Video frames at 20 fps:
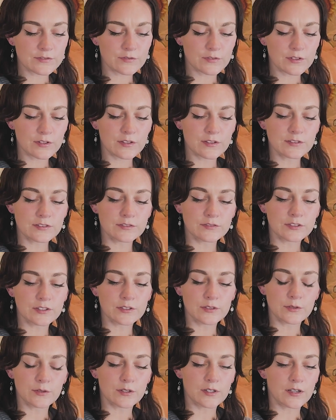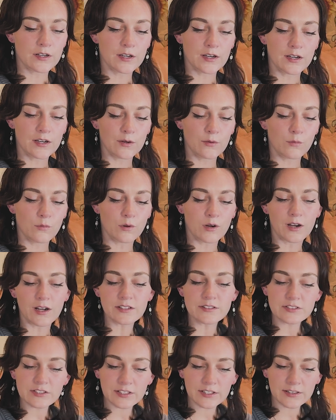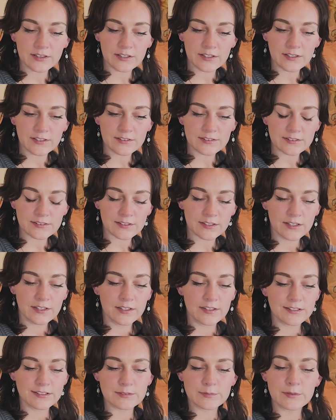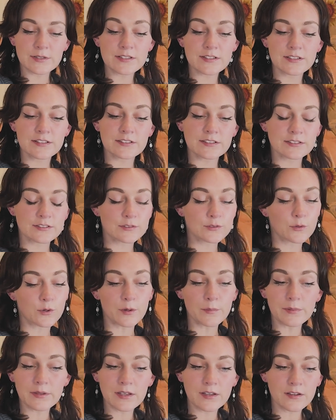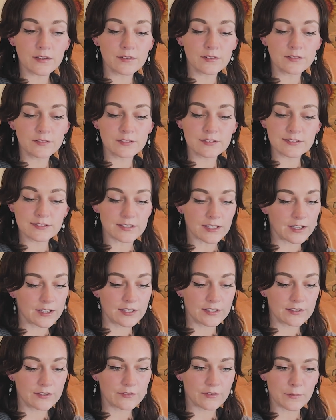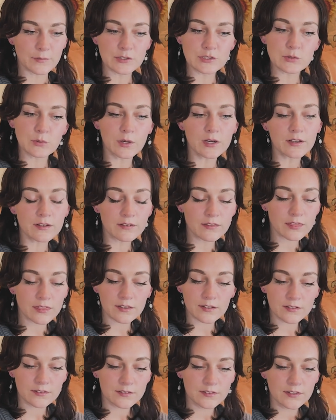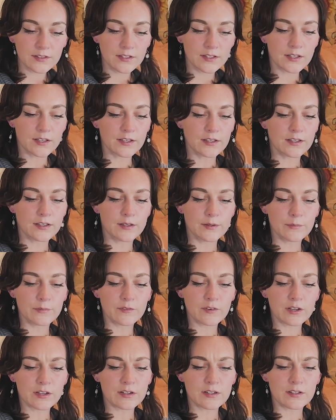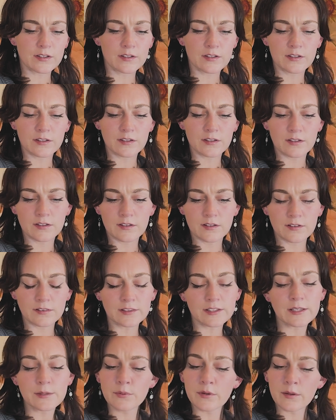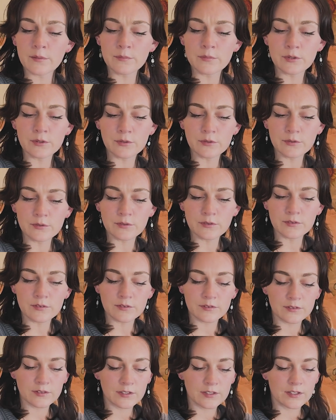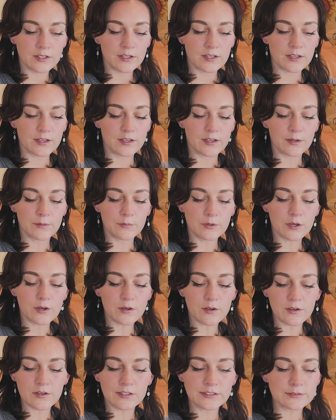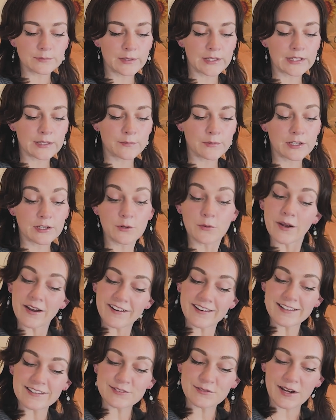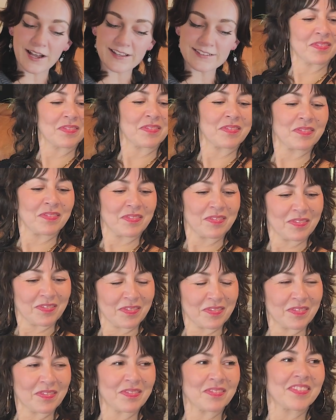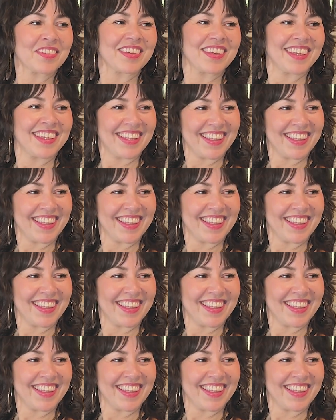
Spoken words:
for those of you who are not watching this person is a Scorpio sun, November 12th. They've got a Libra moon. Coco has made them an Aquarius rising, which is the same as my person